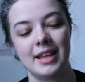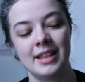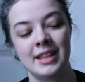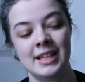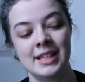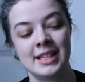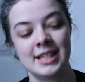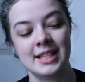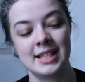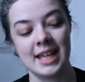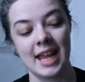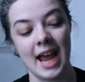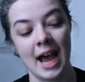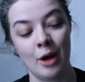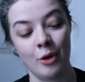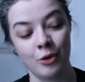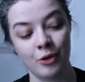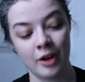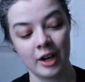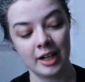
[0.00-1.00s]
This is the
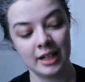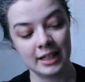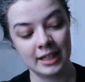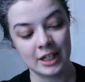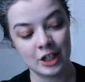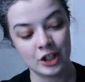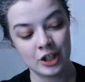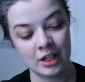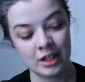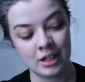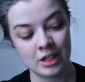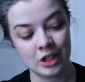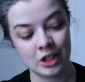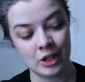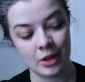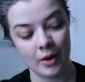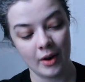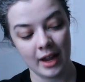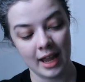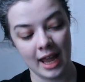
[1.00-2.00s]
Owl Crate edition,
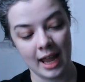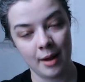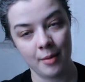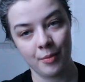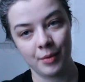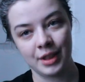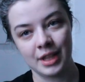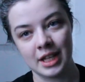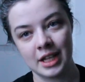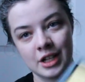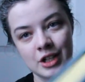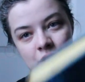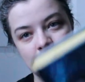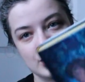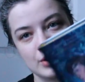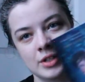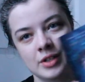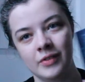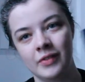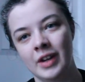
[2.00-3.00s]
so it came with the
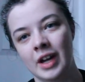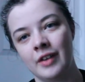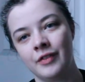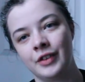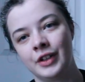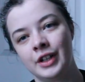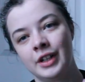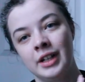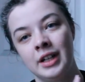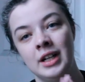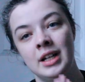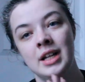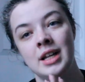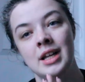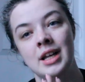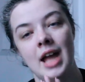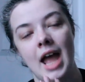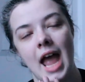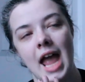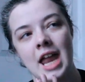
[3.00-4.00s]
exclusive cover,
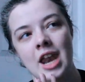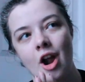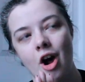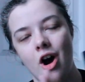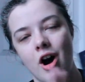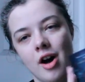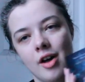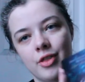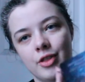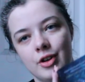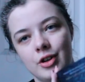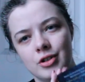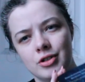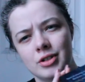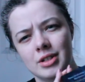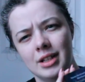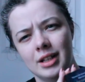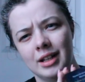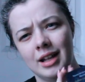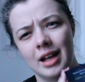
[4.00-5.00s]
an
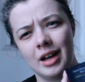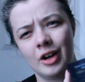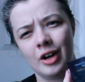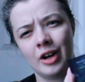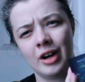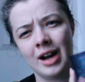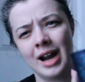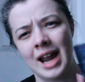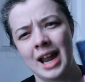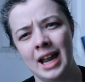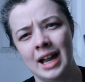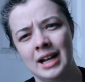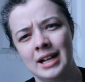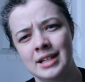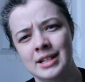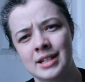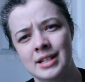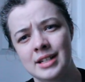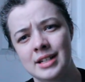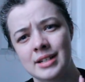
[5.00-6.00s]
author's letter,
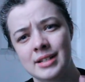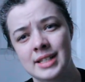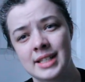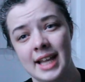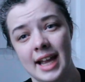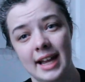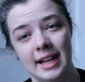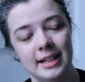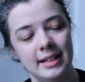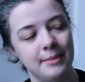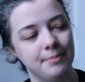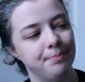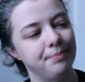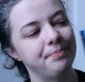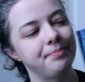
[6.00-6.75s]
and signed.